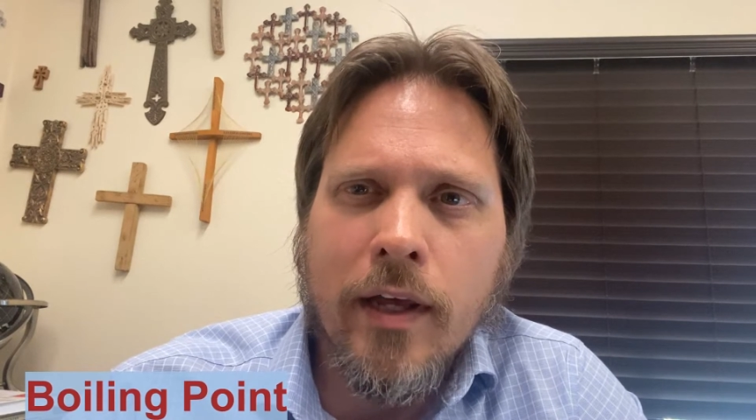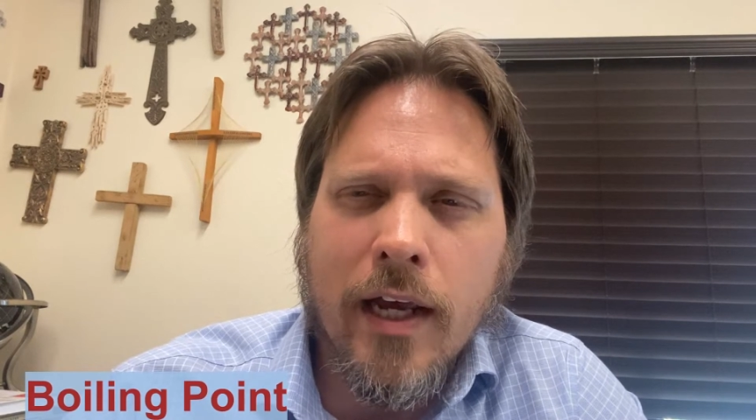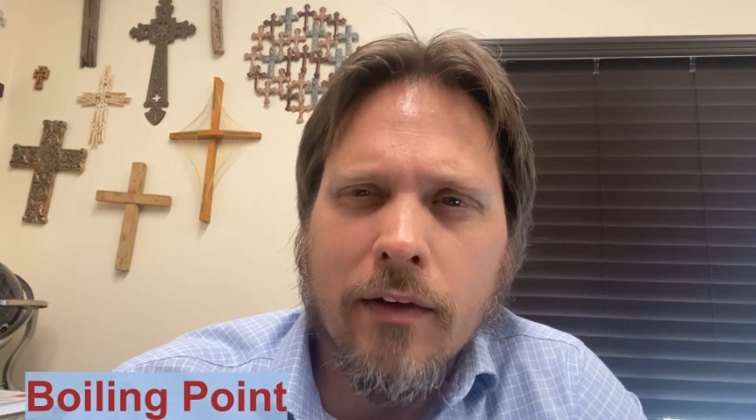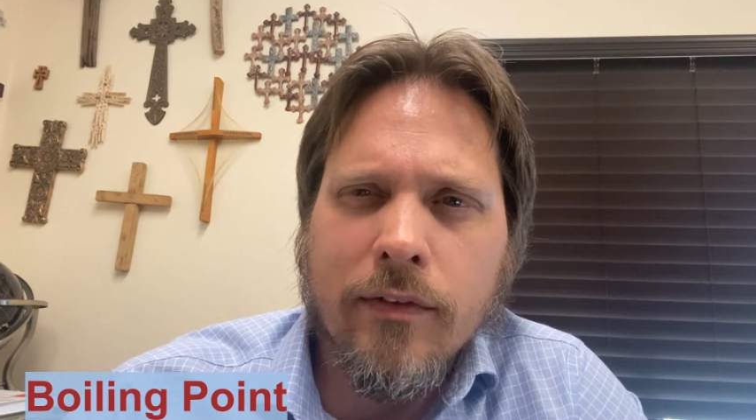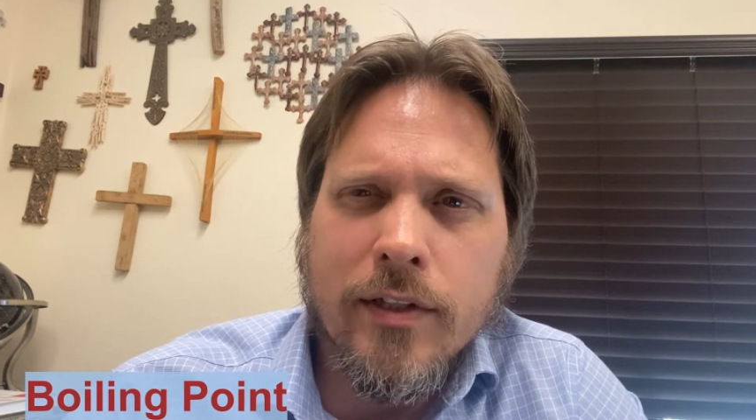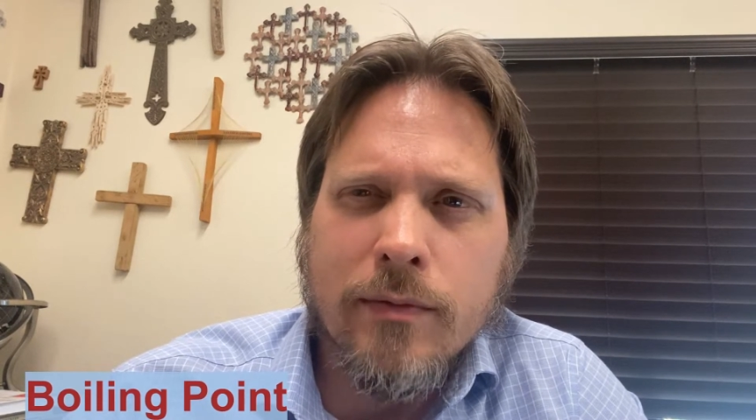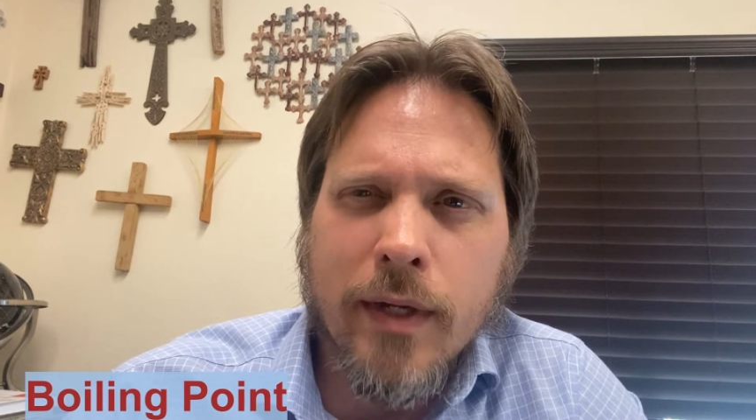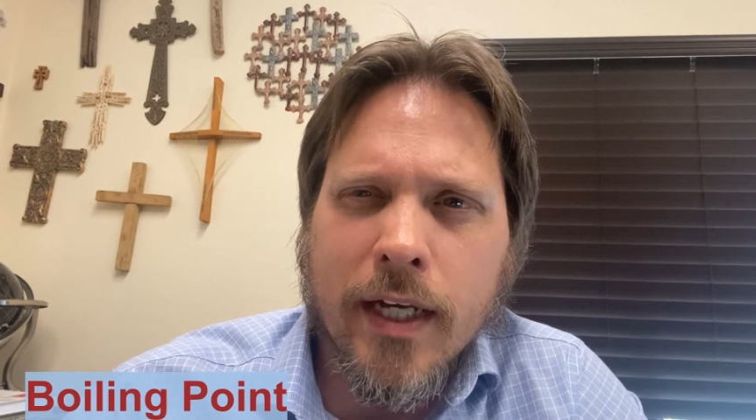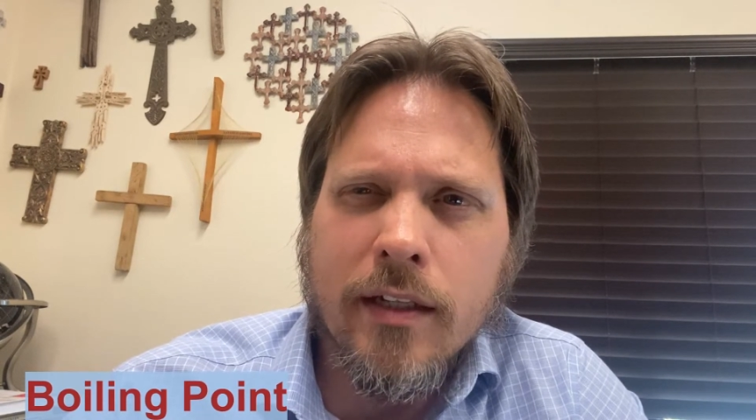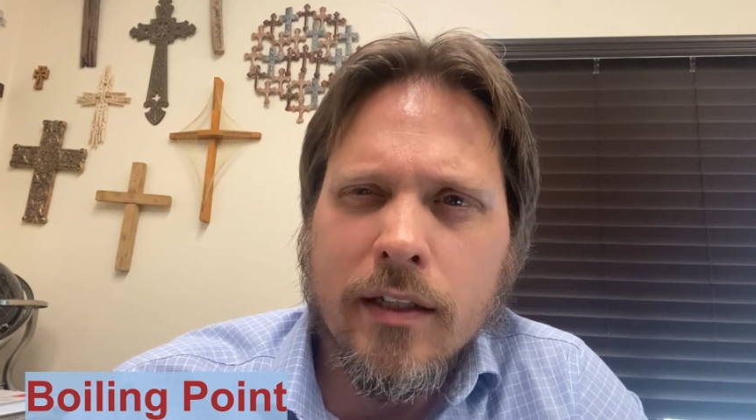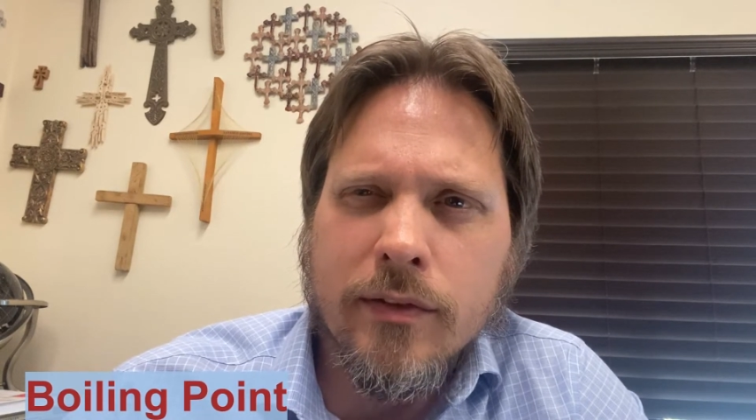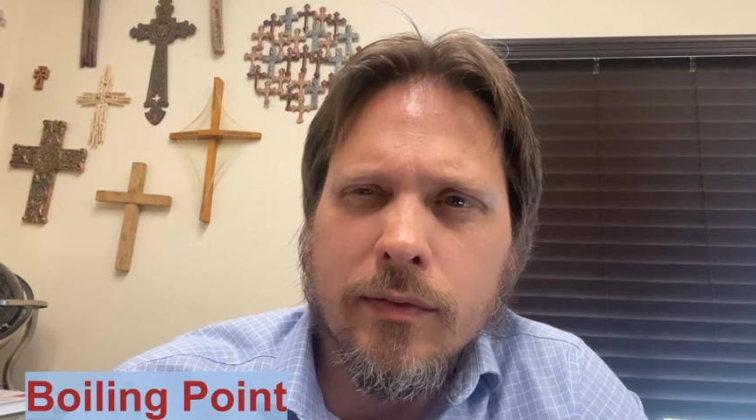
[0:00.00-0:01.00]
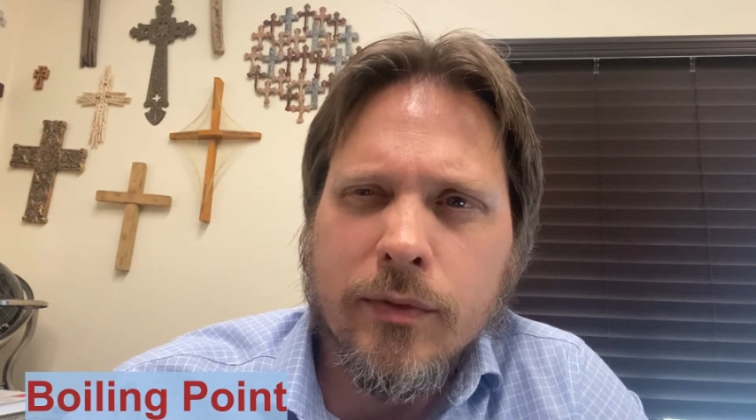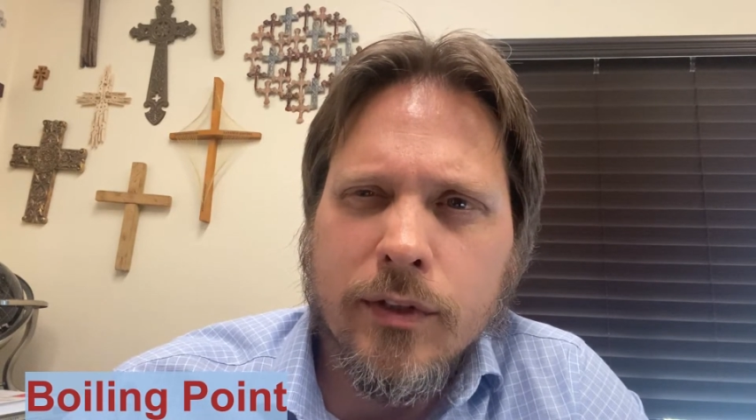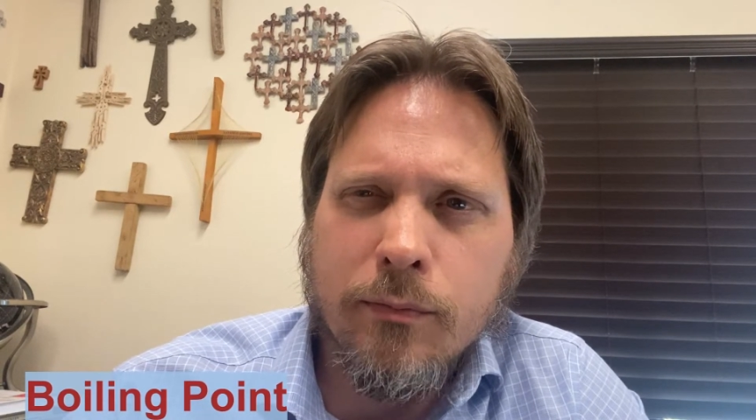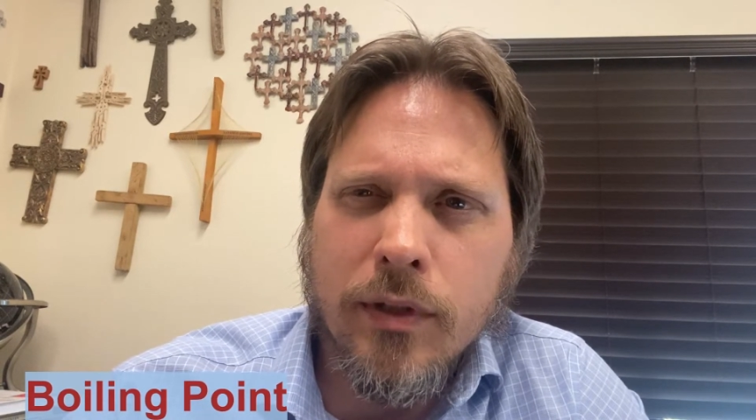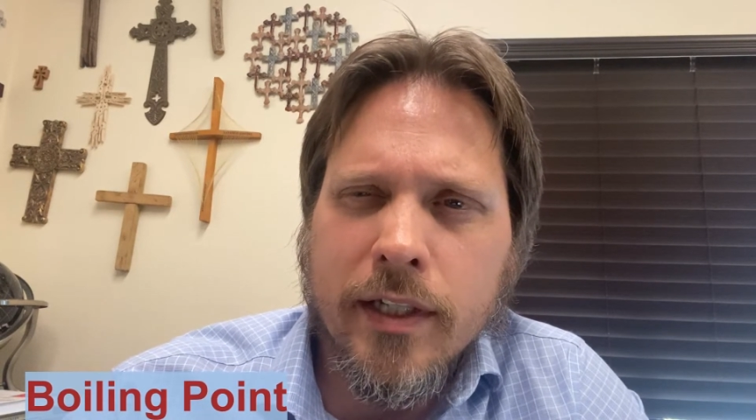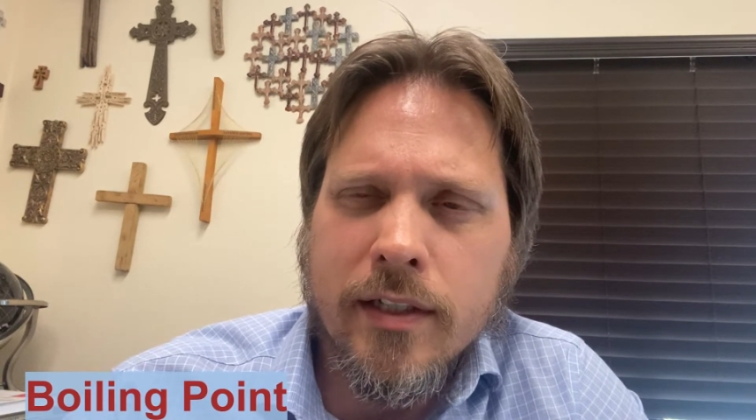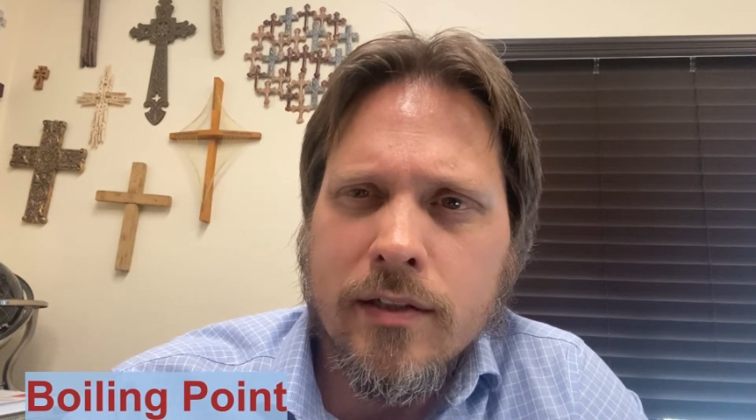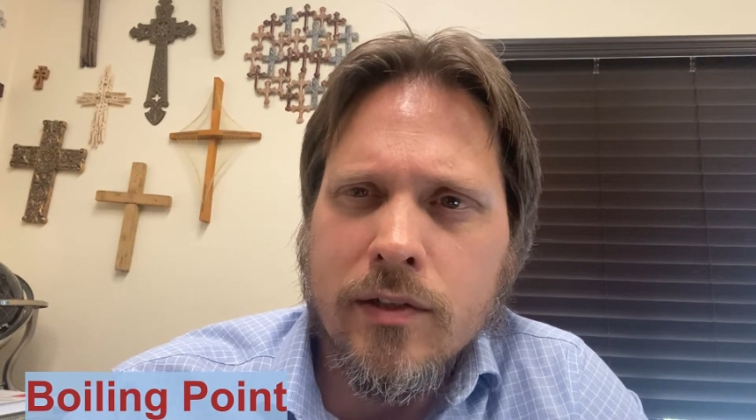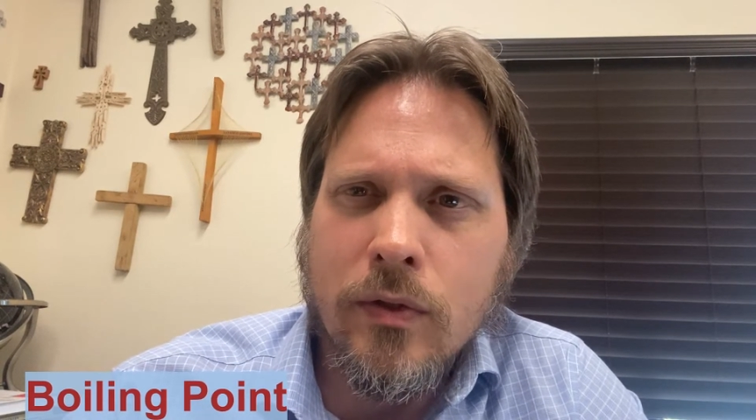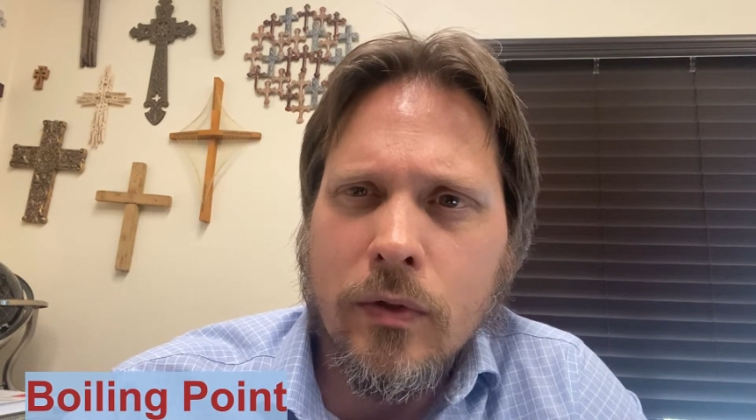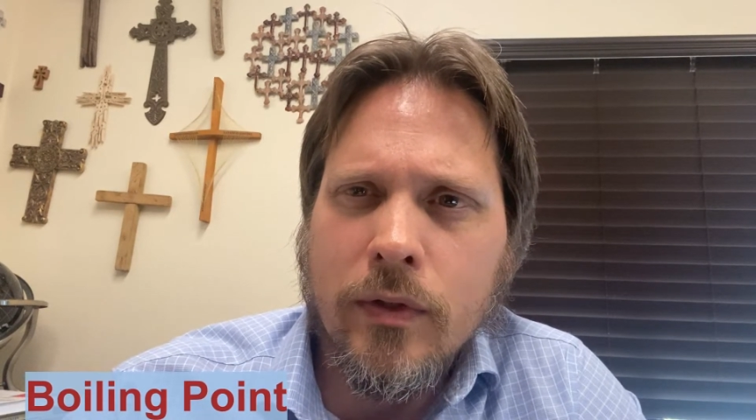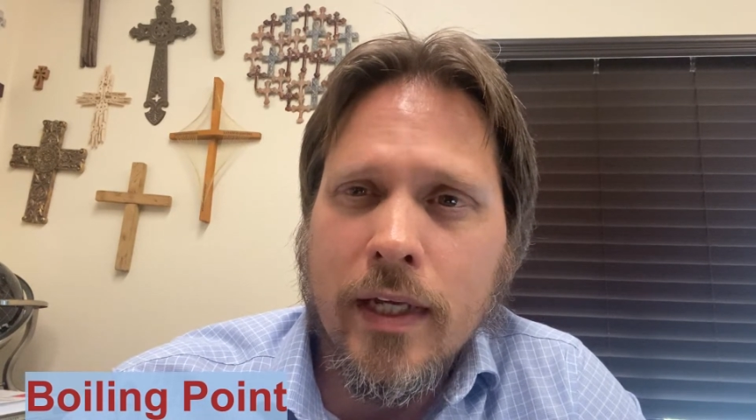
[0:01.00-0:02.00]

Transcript: have these mechanisms in place to